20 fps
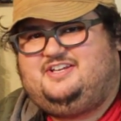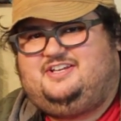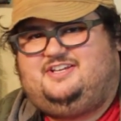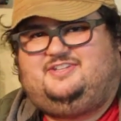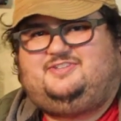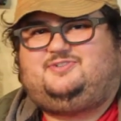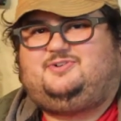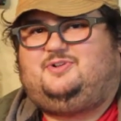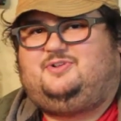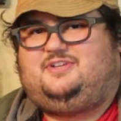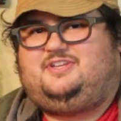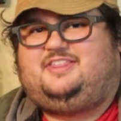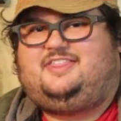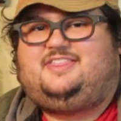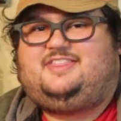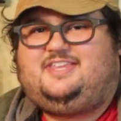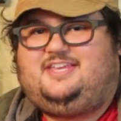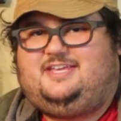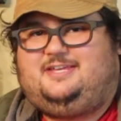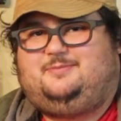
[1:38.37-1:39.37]
It's only
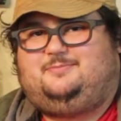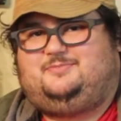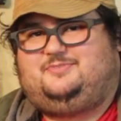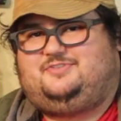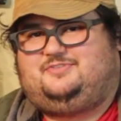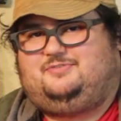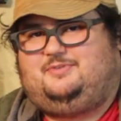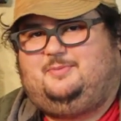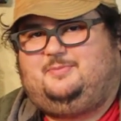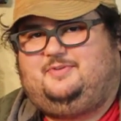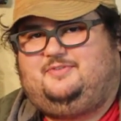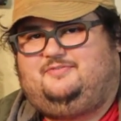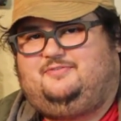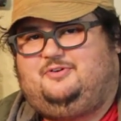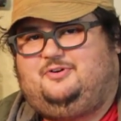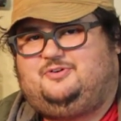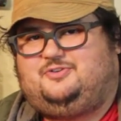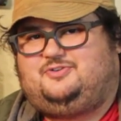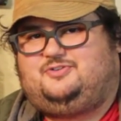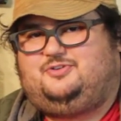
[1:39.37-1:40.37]
themes from the
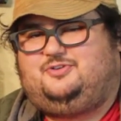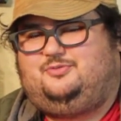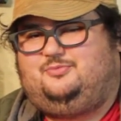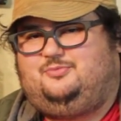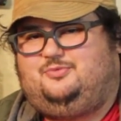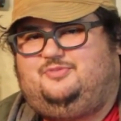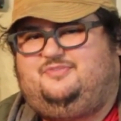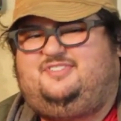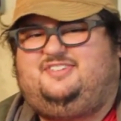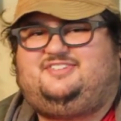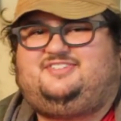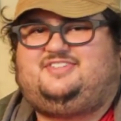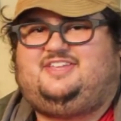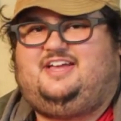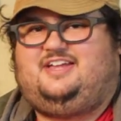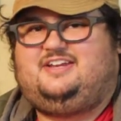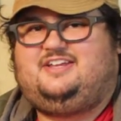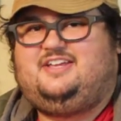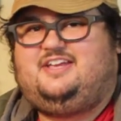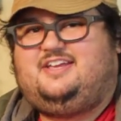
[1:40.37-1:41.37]
first two movies
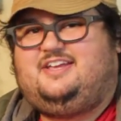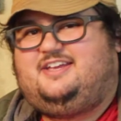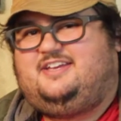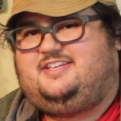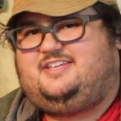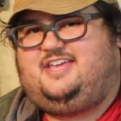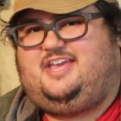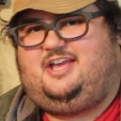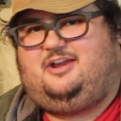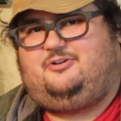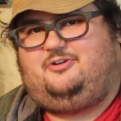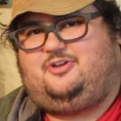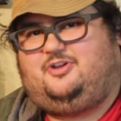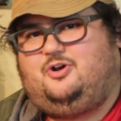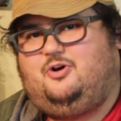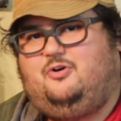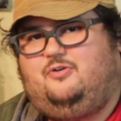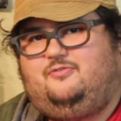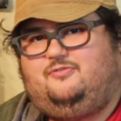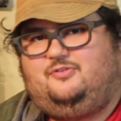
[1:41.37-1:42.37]
that carry
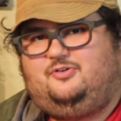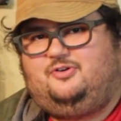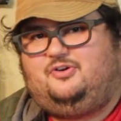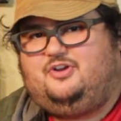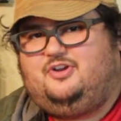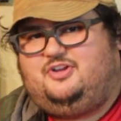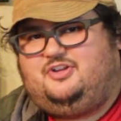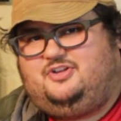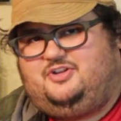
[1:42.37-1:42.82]
over.